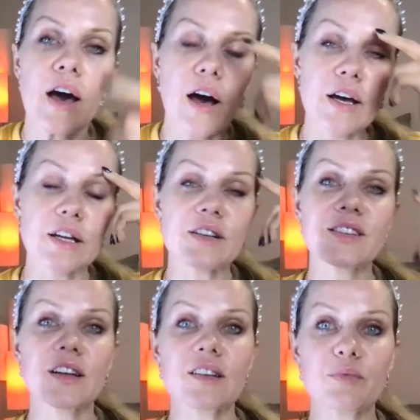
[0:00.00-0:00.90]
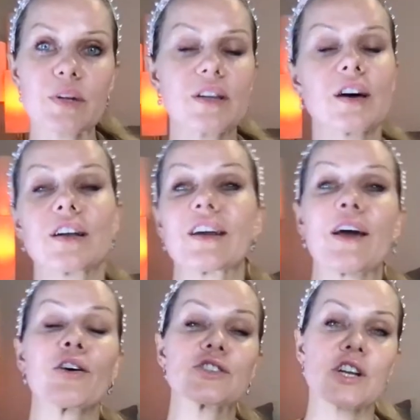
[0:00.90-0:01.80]
In studies been done, and I
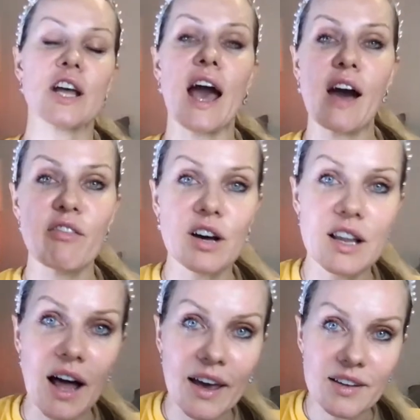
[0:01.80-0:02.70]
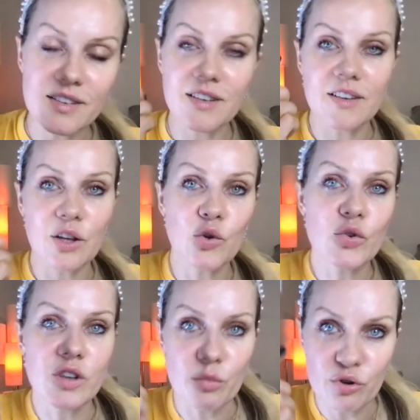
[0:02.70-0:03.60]
actually have a clients that they
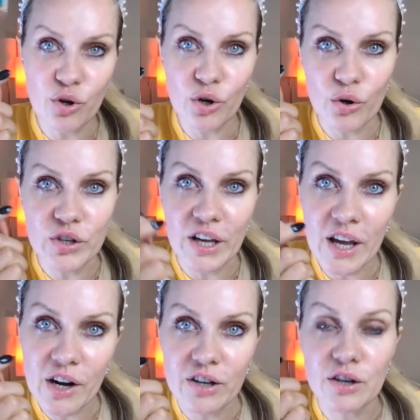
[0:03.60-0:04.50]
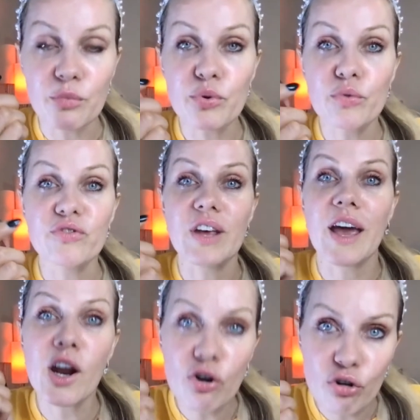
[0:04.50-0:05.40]
use dermarolle on the hair and it improves
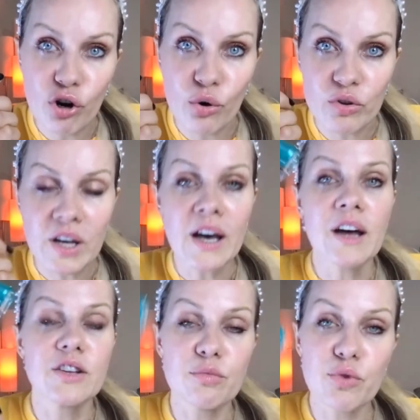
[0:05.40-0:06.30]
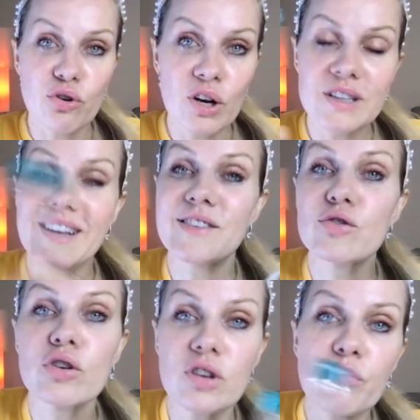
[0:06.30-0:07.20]
hair growth. Dermarolle does
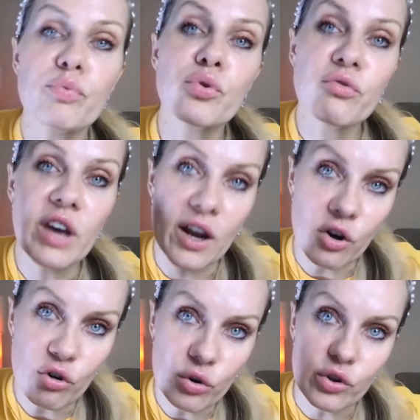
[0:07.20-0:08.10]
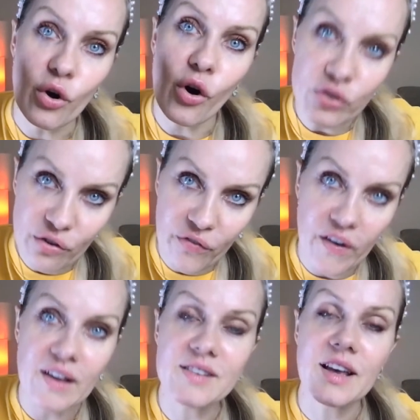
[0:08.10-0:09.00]
not improve hair growth on the face.